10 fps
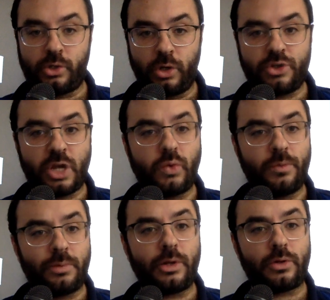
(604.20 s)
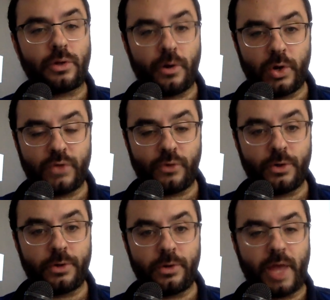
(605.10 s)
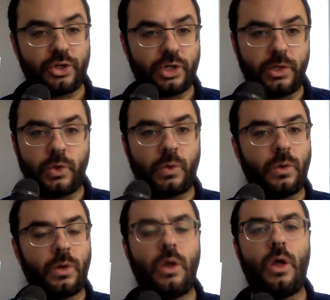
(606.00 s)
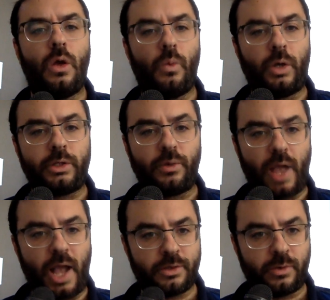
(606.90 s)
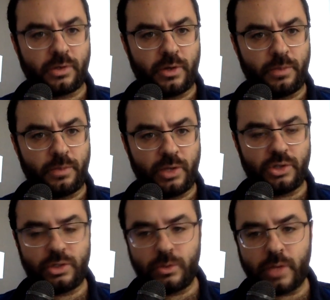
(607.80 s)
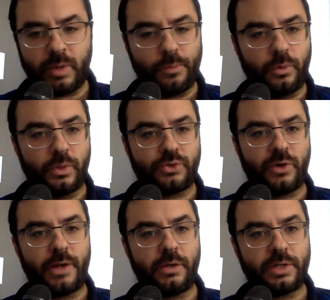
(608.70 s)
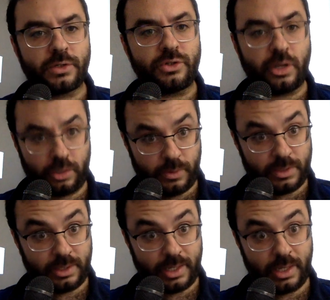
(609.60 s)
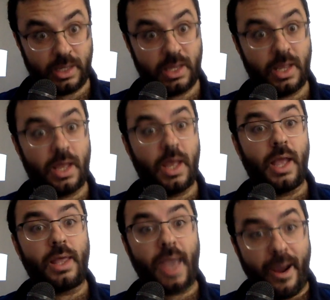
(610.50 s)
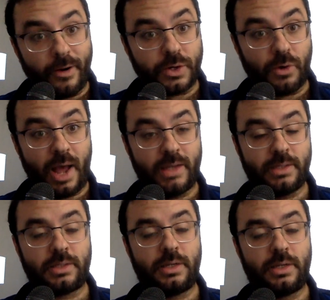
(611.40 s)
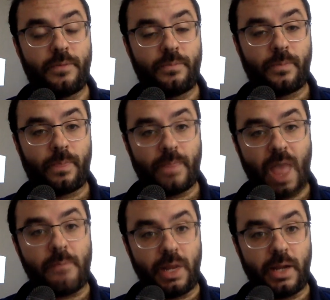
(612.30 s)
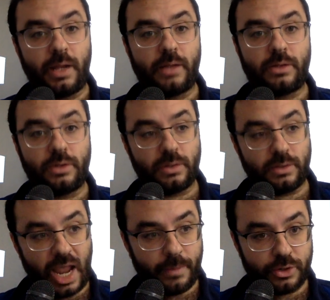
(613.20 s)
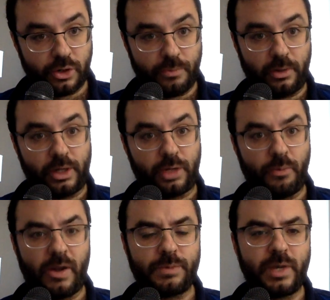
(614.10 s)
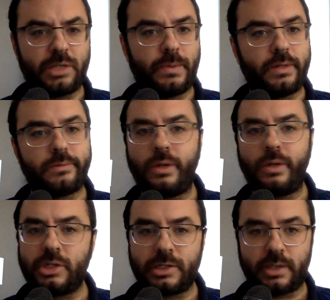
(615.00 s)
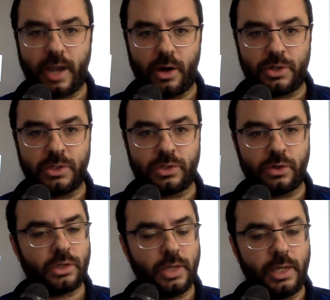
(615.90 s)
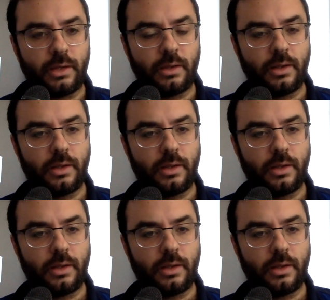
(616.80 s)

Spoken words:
took genuine political courage for her to do that. She knew what the reaction was going to be. She knew that people would try to disingenuously characterize that meeting to damage her political prospects, but she doesn't care. She's sort of unique